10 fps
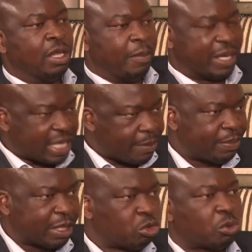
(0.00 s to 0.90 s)
But coming
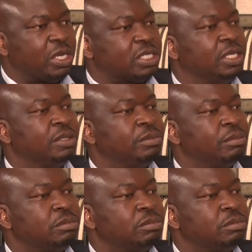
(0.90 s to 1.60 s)
back to your question,